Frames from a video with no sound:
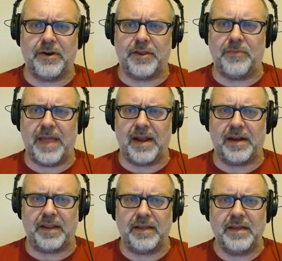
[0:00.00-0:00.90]

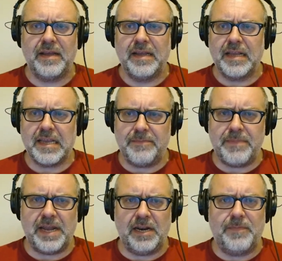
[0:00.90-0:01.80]
humanity,
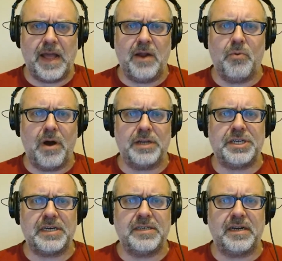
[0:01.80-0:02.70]
committed by
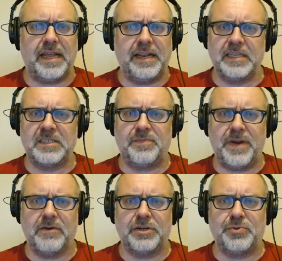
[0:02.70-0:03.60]
Washington and his
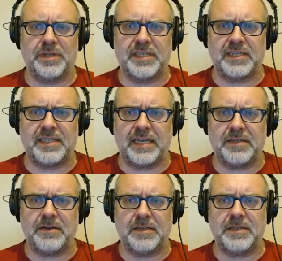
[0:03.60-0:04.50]
spiritual
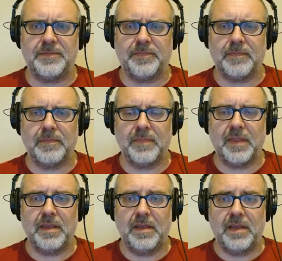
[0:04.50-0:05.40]
successors.
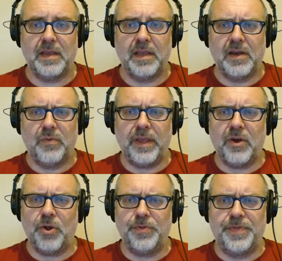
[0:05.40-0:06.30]
We
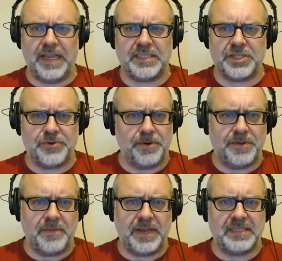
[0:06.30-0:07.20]
hold this truth
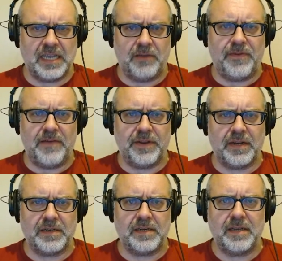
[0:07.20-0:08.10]
to be
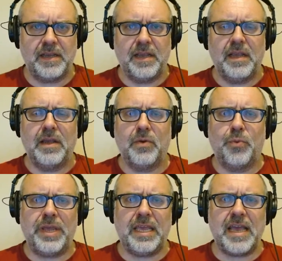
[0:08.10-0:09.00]
self-evident.
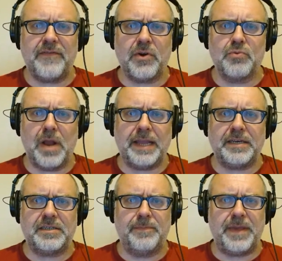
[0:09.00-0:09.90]
We have a
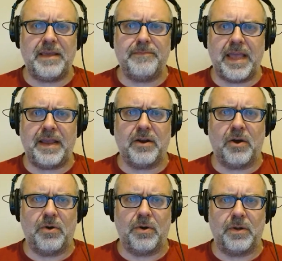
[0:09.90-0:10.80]
right to be made
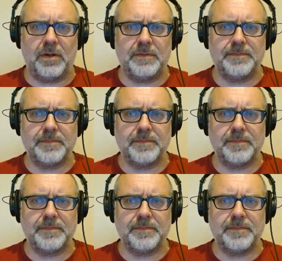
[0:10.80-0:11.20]
whole.